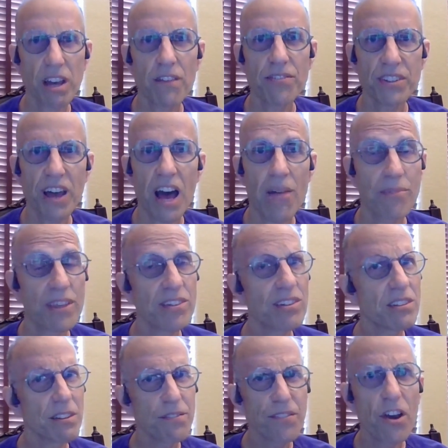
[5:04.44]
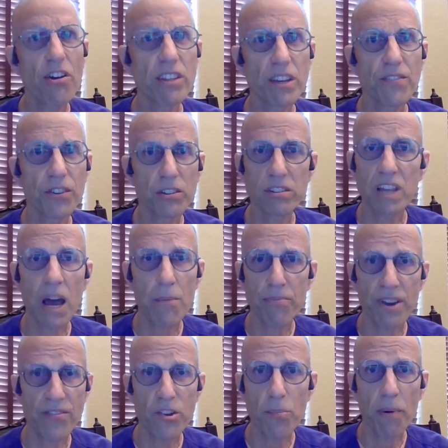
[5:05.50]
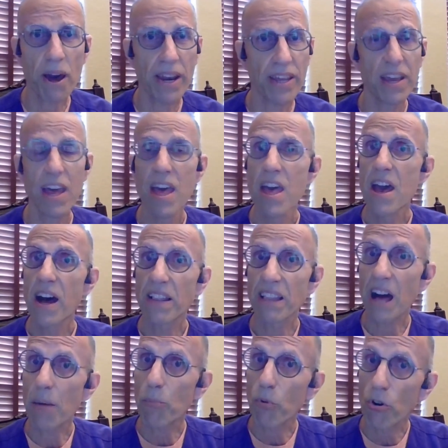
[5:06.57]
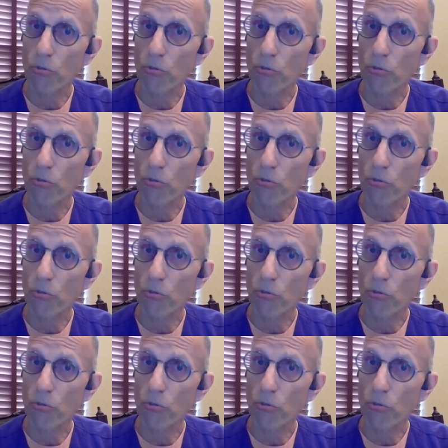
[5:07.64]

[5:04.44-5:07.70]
a tough time. This is a very difficult time for everybody. A lot